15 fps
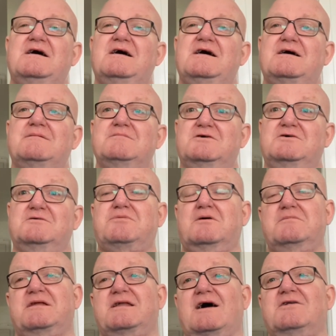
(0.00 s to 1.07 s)
who are
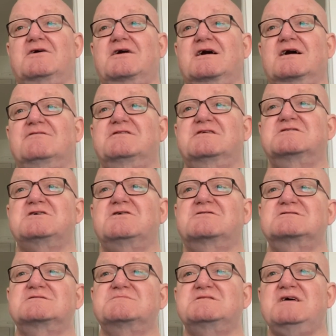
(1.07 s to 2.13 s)
probably now looking over their
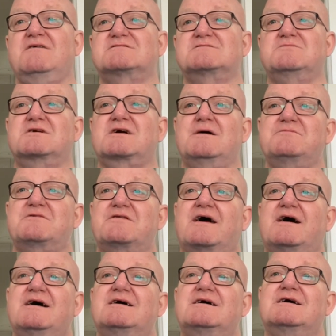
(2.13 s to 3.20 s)
shoulders themselves, and we'll come to
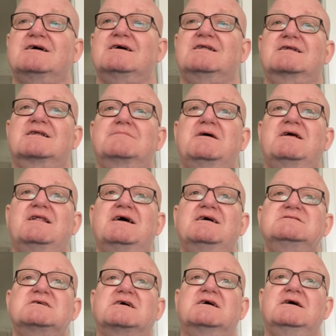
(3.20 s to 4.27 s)
that a little bit
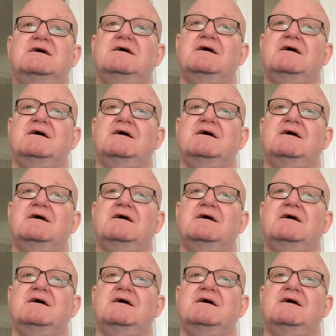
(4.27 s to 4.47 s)
later.